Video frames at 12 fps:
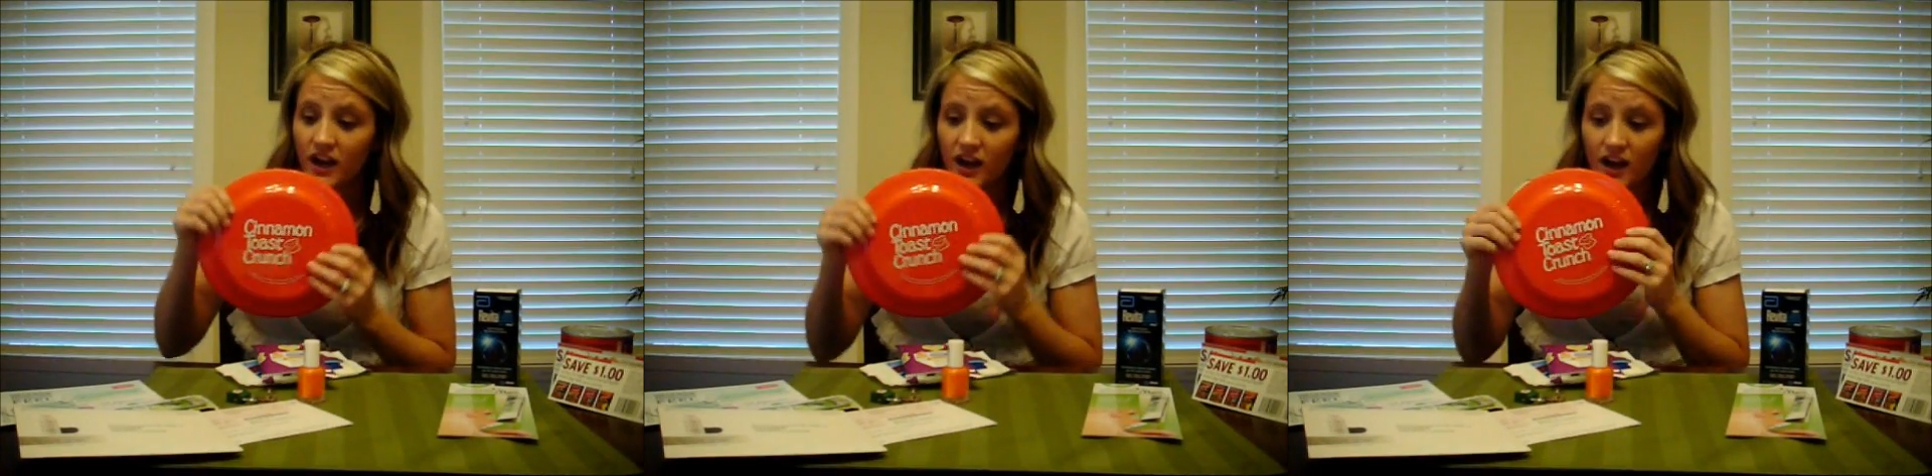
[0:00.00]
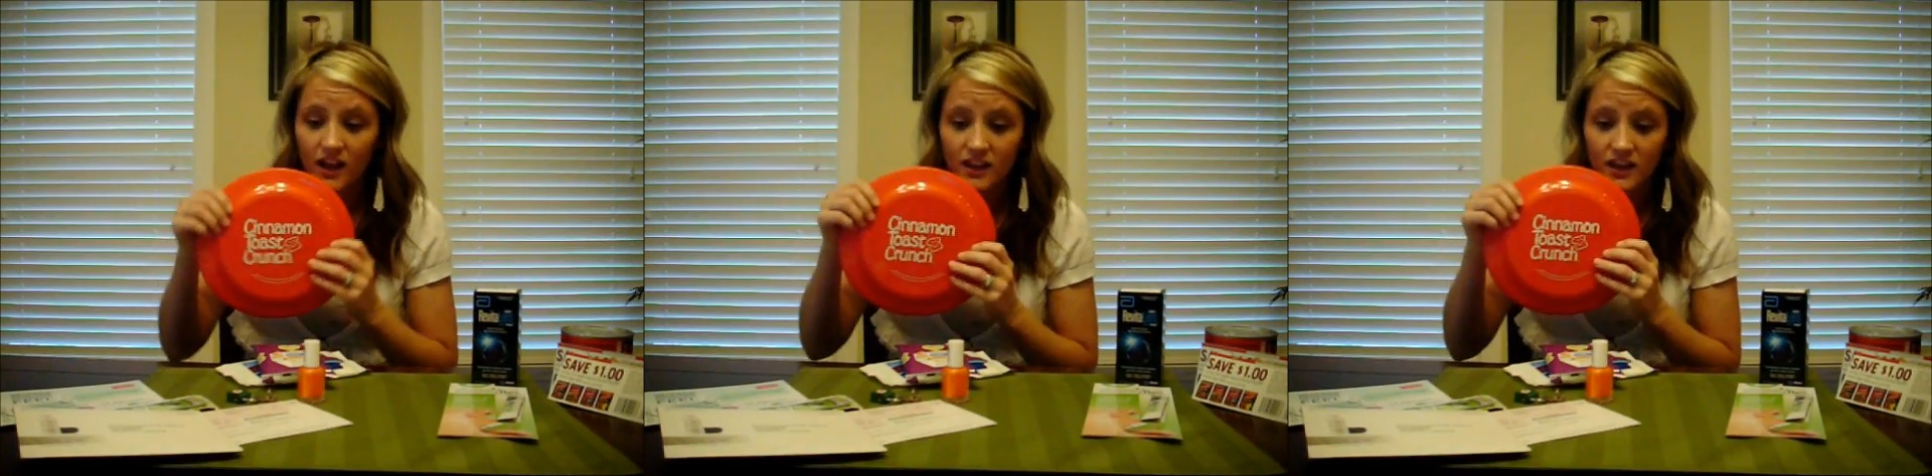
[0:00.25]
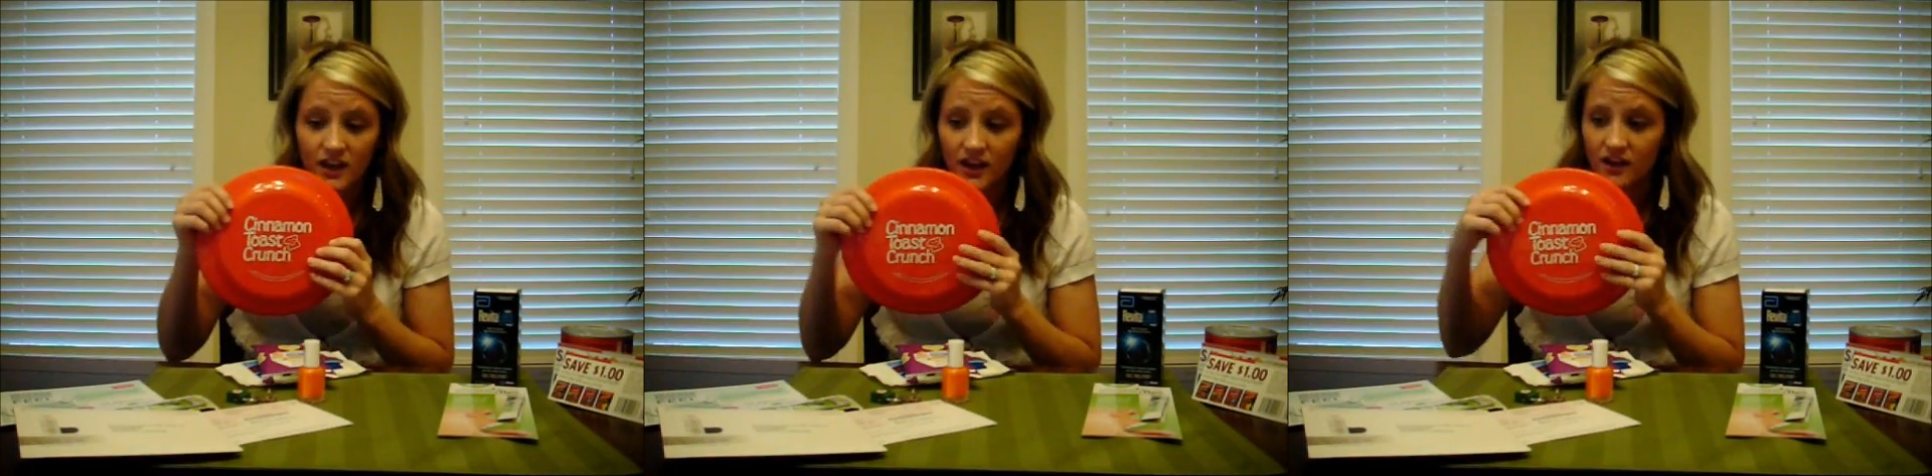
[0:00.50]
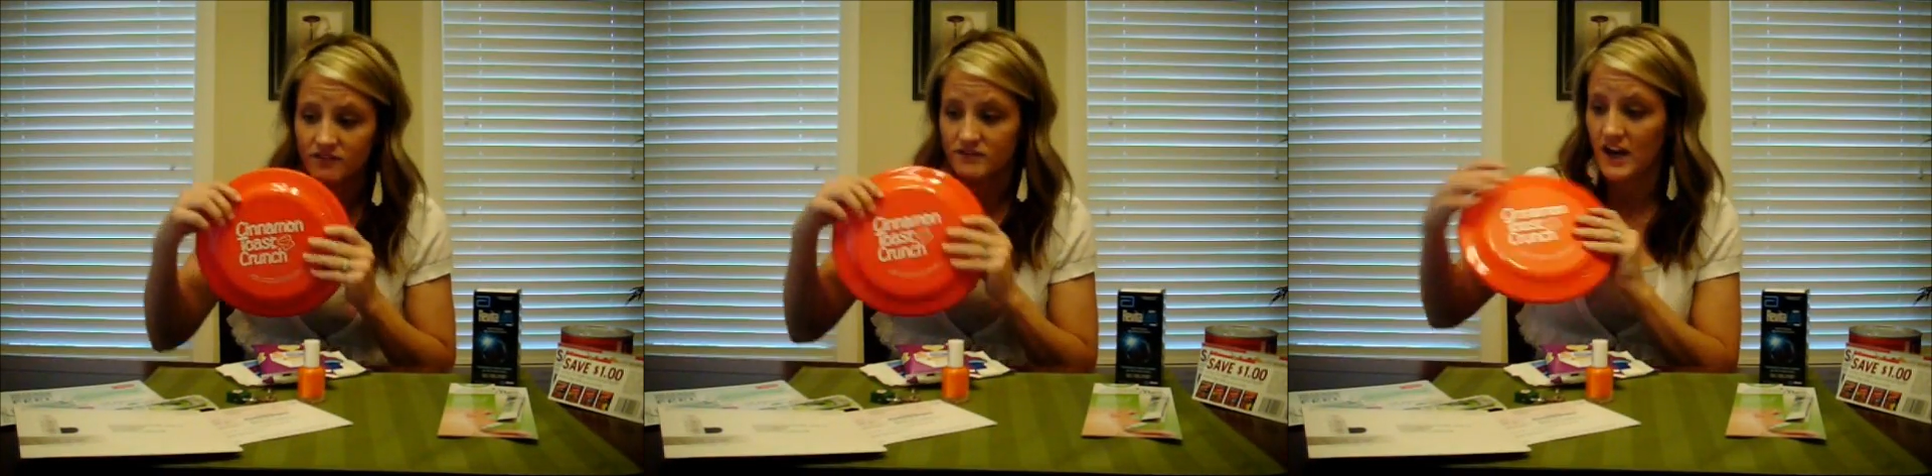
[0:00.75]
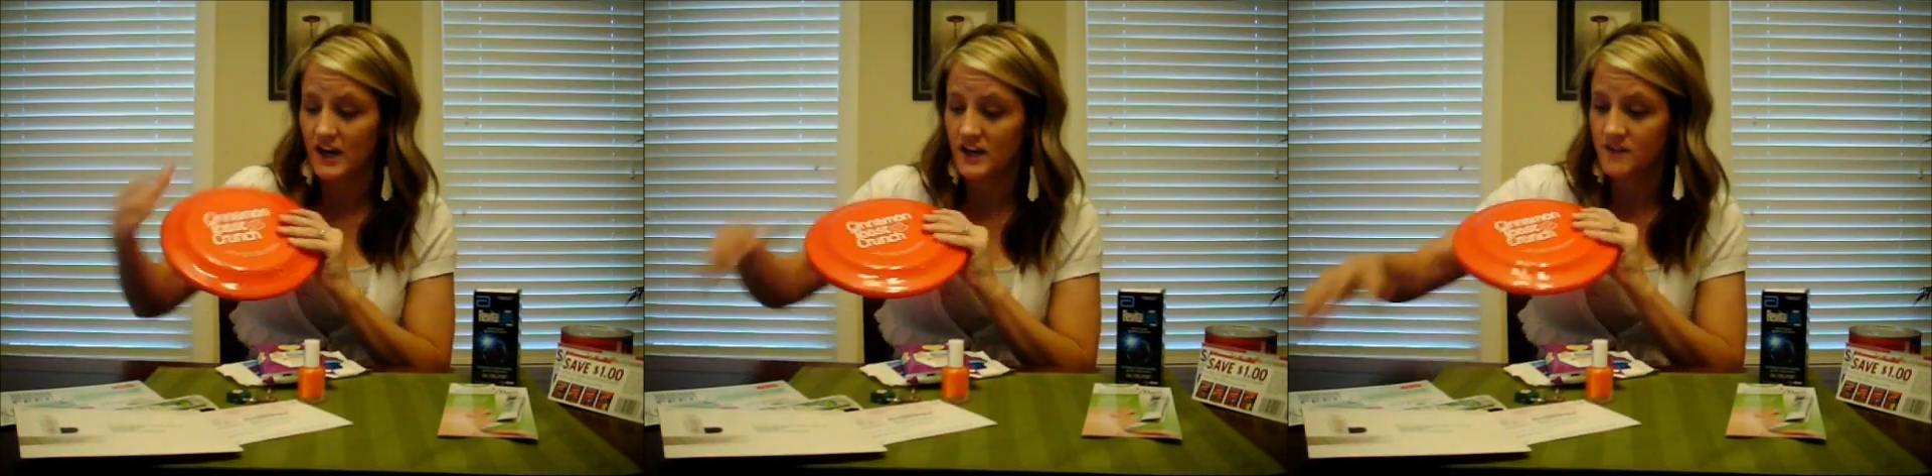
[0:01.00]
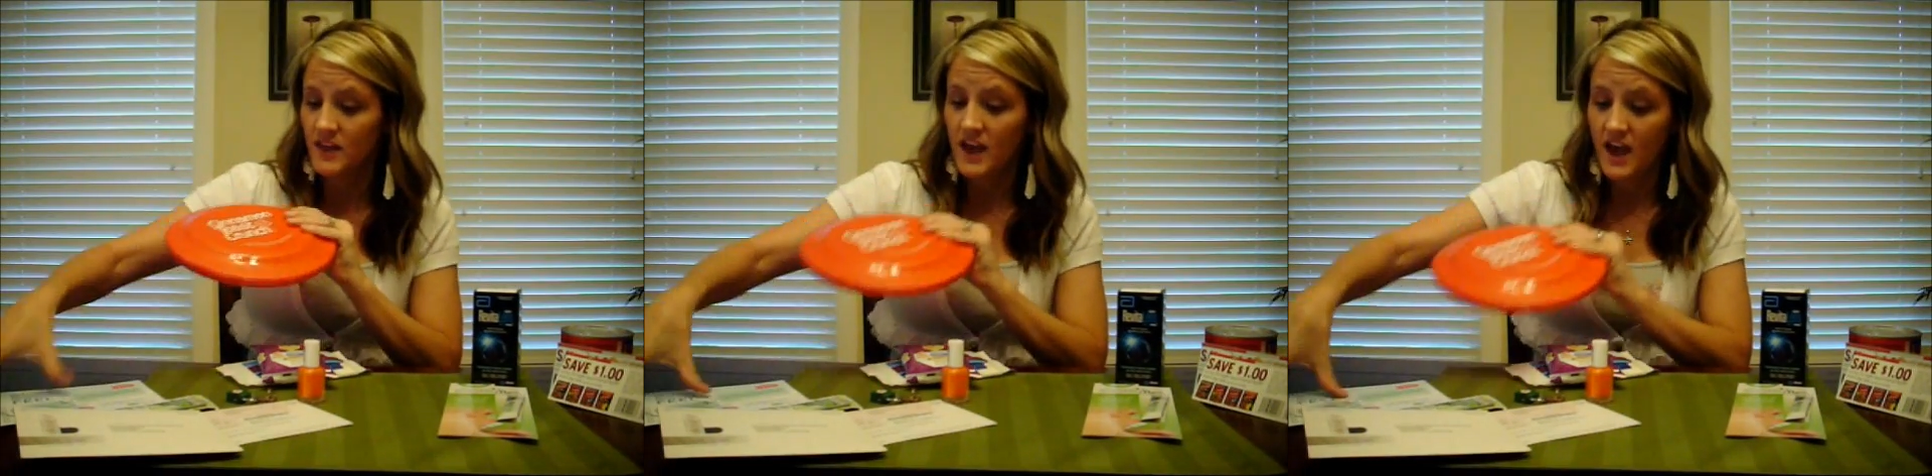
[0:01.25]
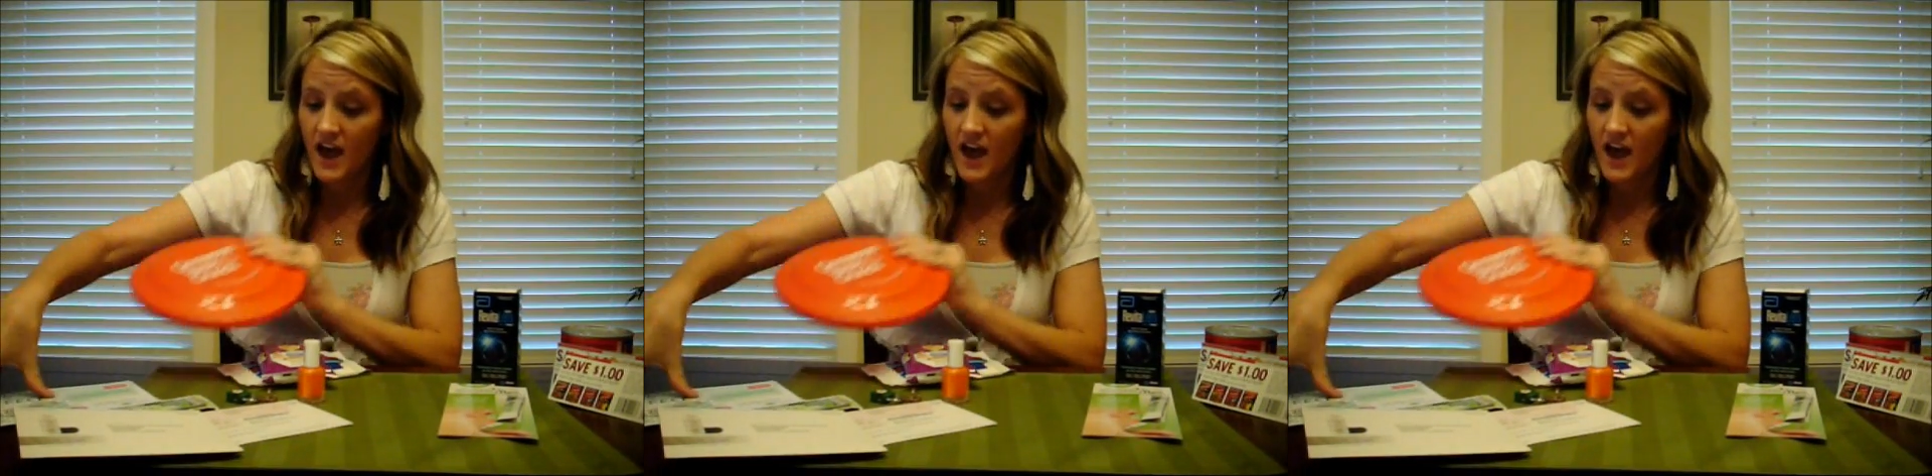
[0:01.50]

holla, right?